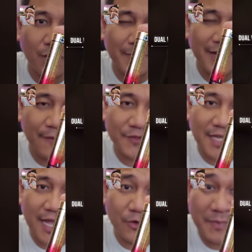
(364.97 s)
on my left
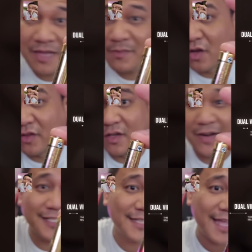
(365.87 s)
side or maybe on the
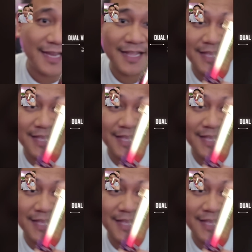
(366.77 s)
right side